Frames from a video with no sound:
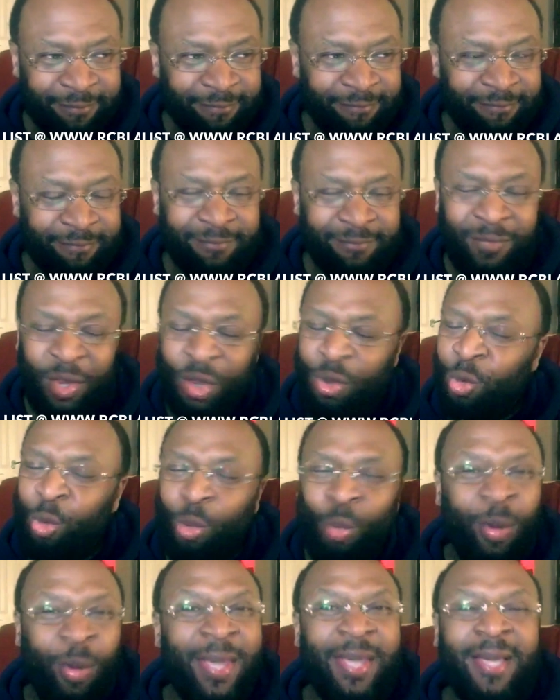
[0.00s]
You
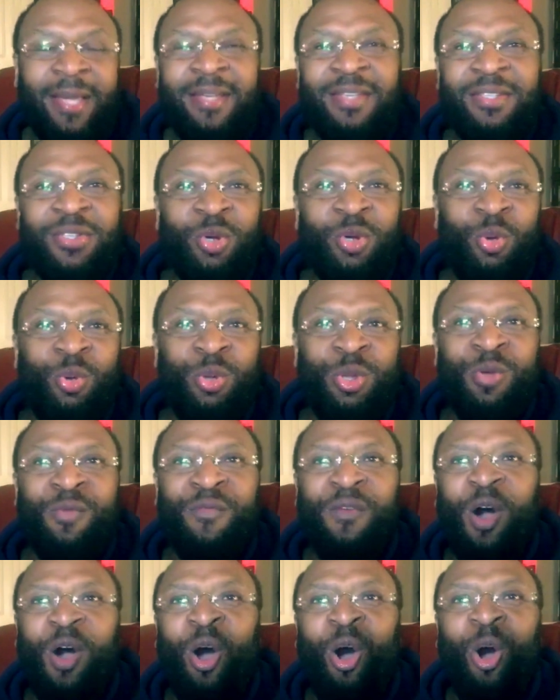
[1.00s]
awaken to who you've
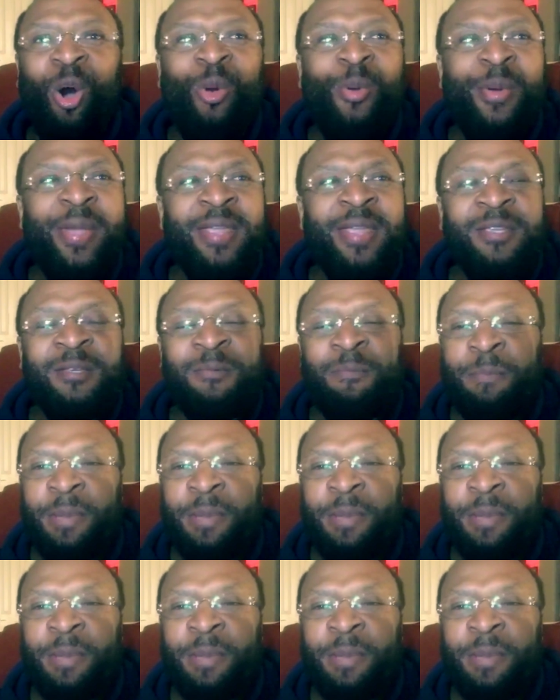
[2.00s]
always been.